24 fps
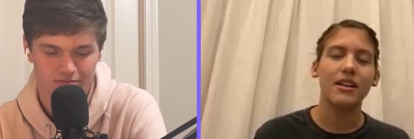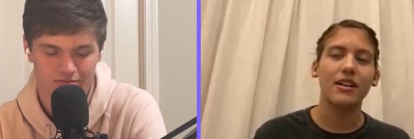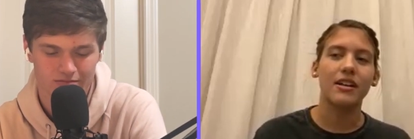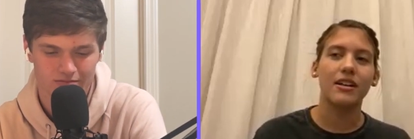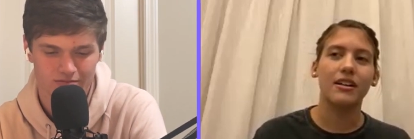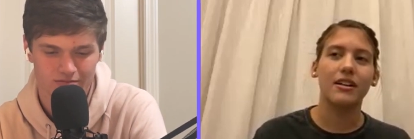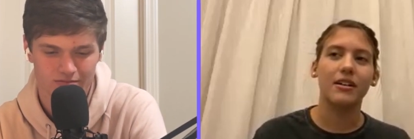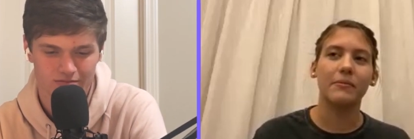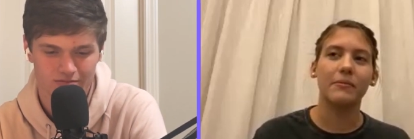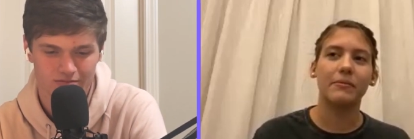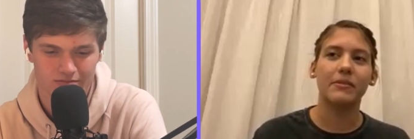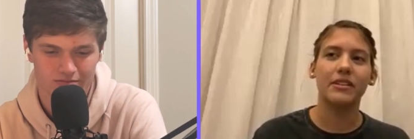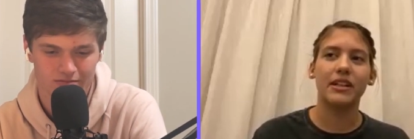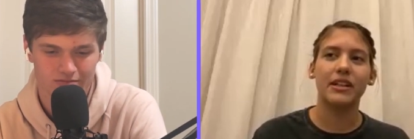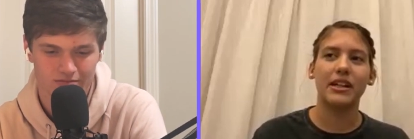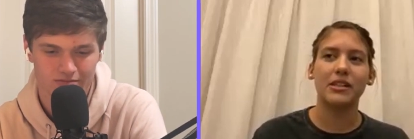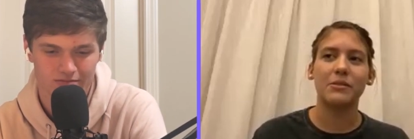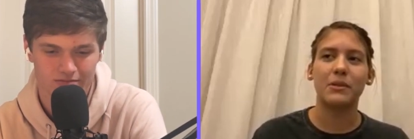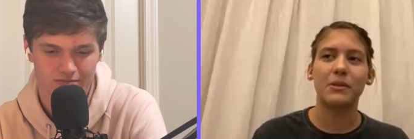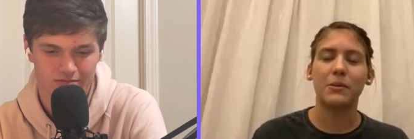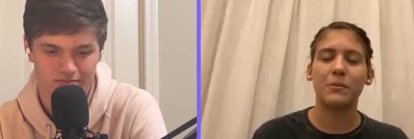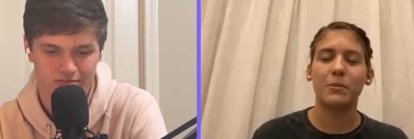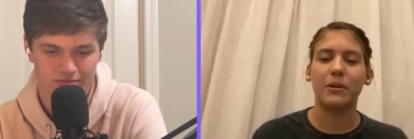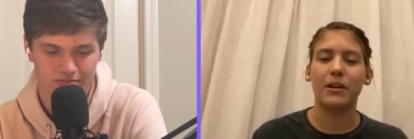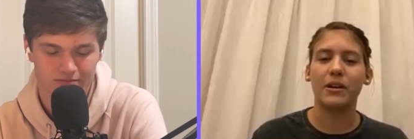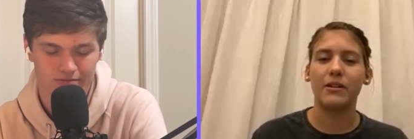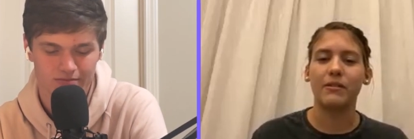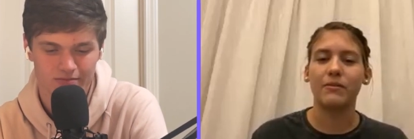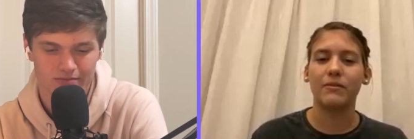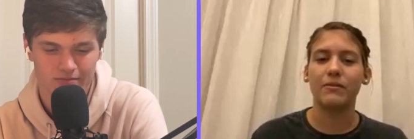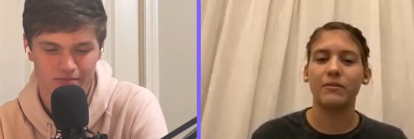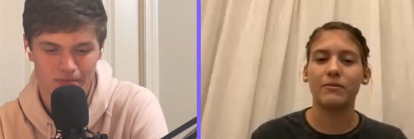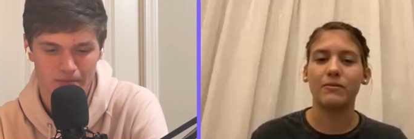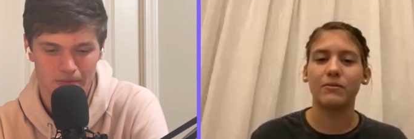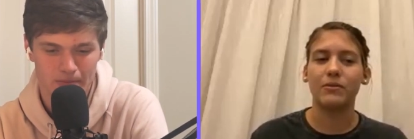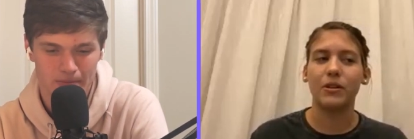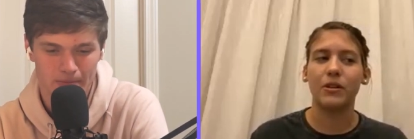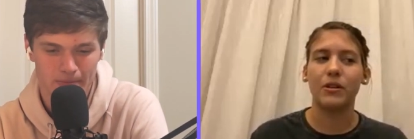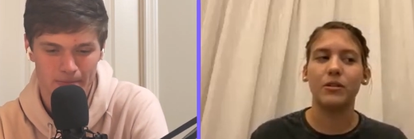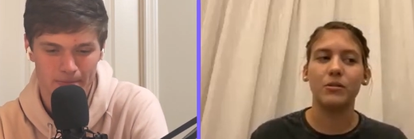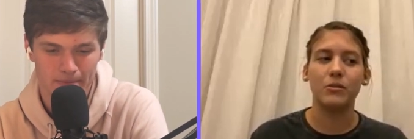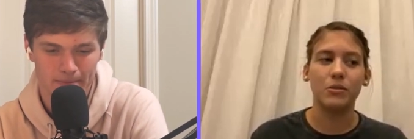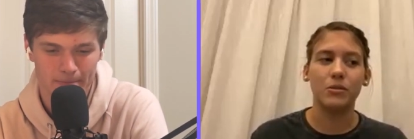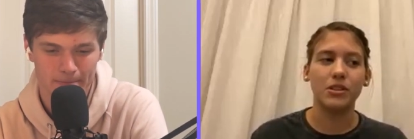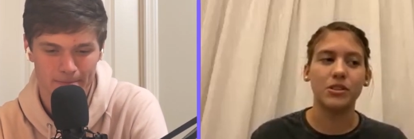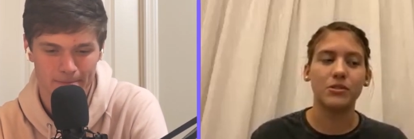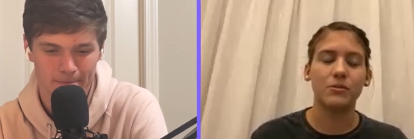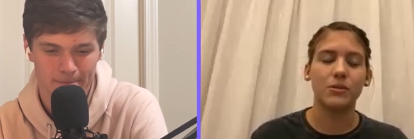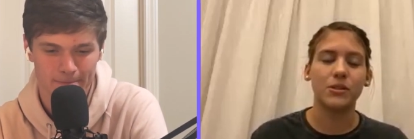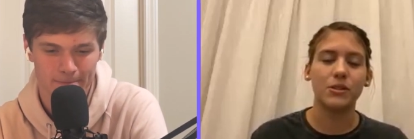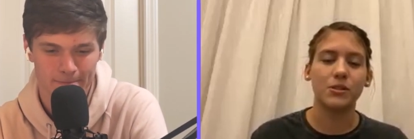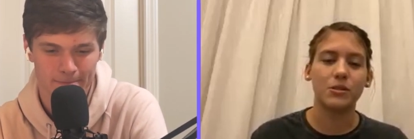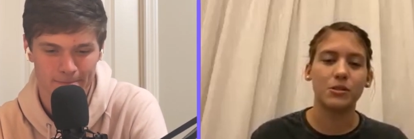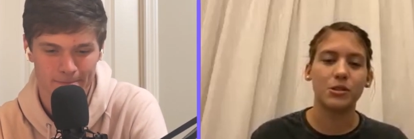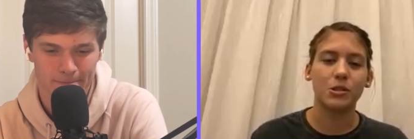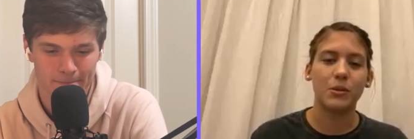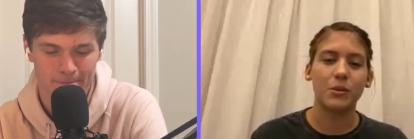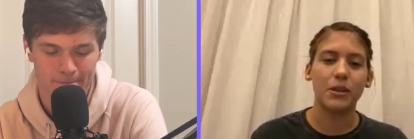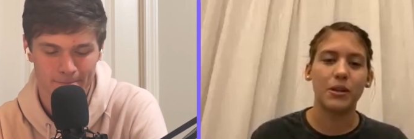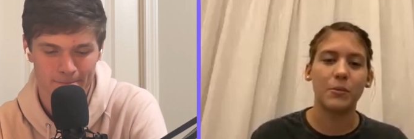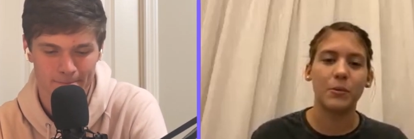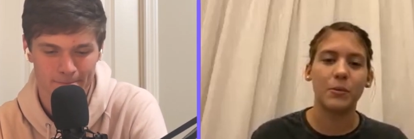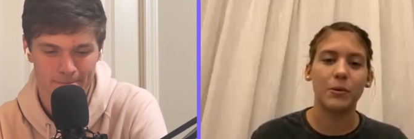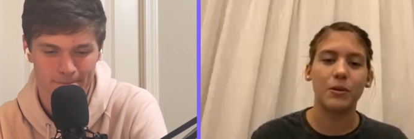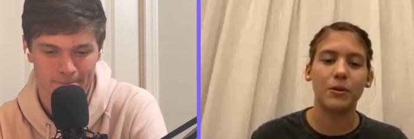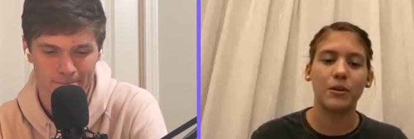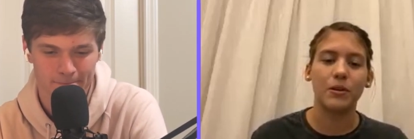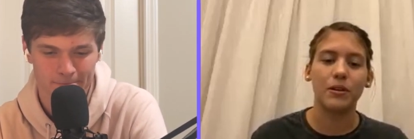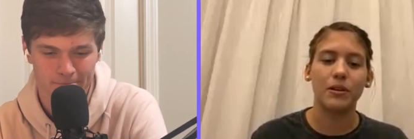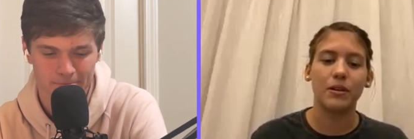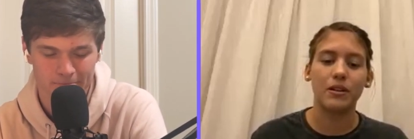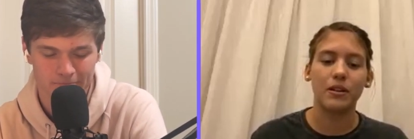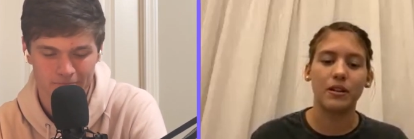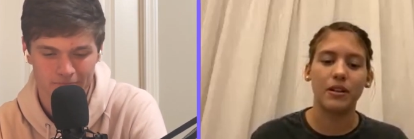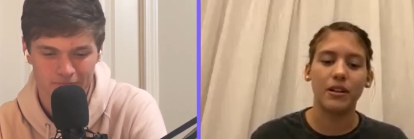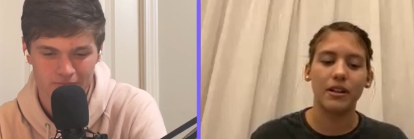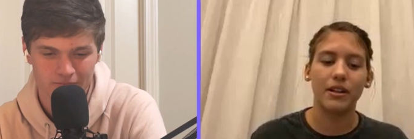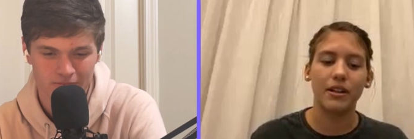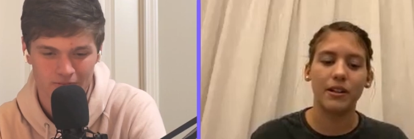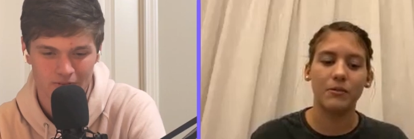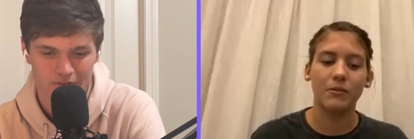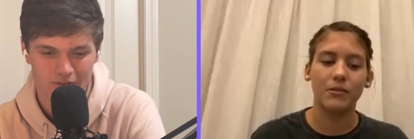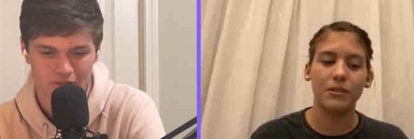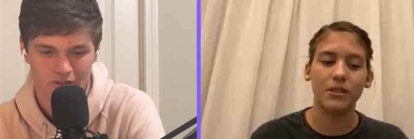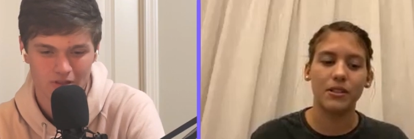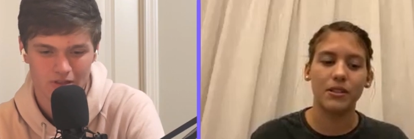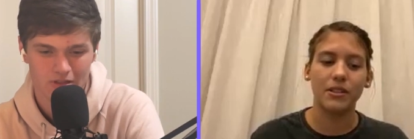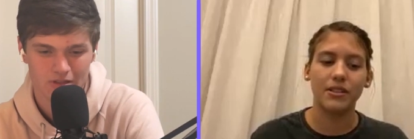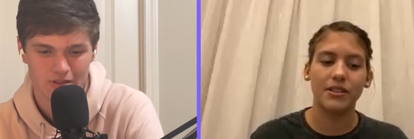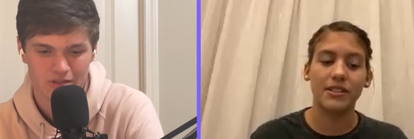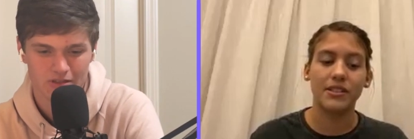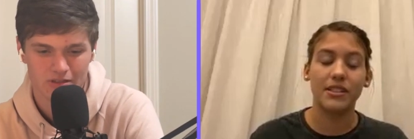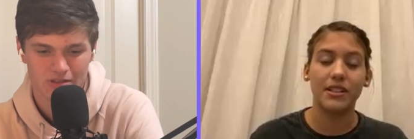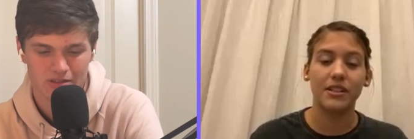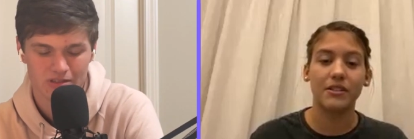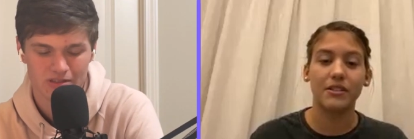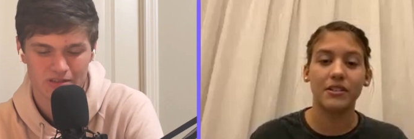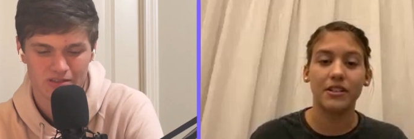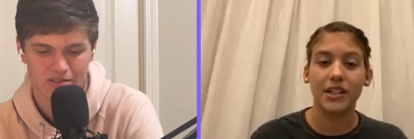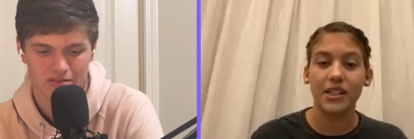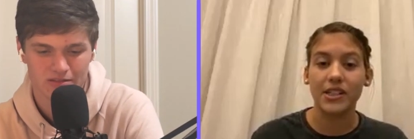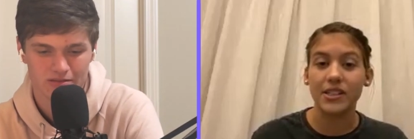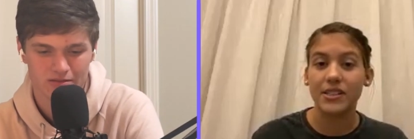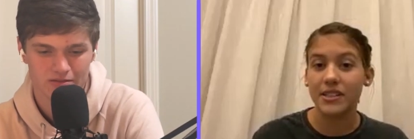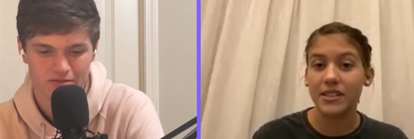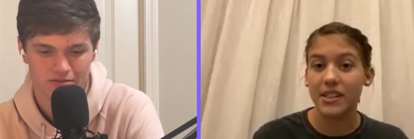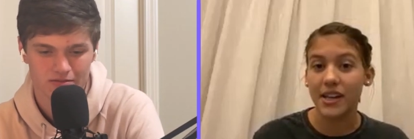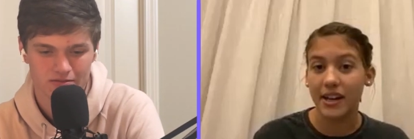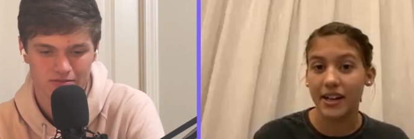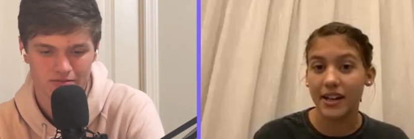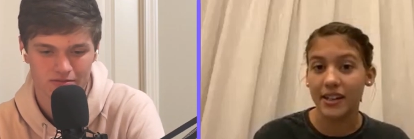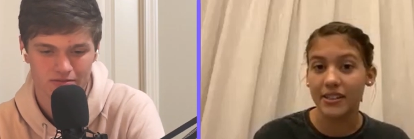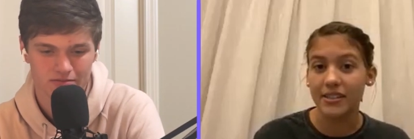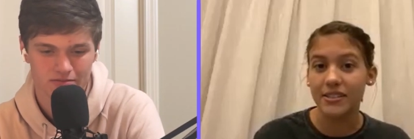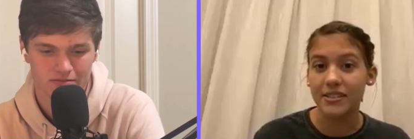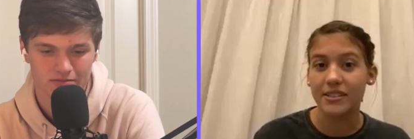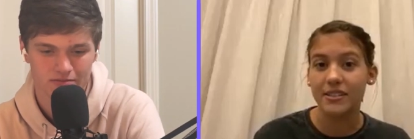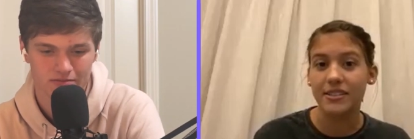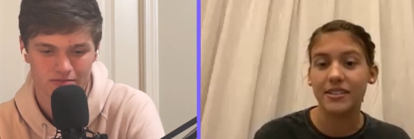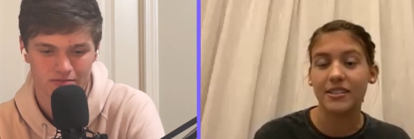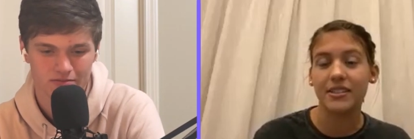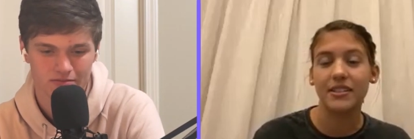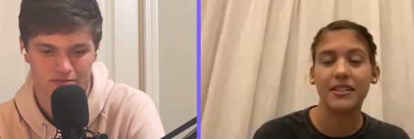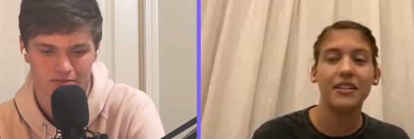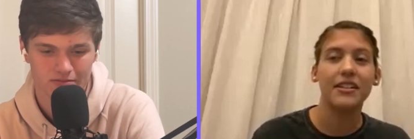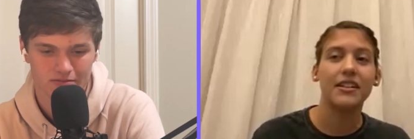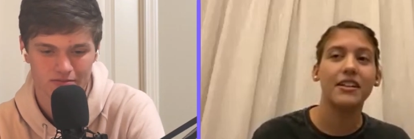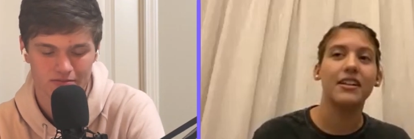Speaker 1: Um, the last paper I wrote was a research paper and it was on standardized tests.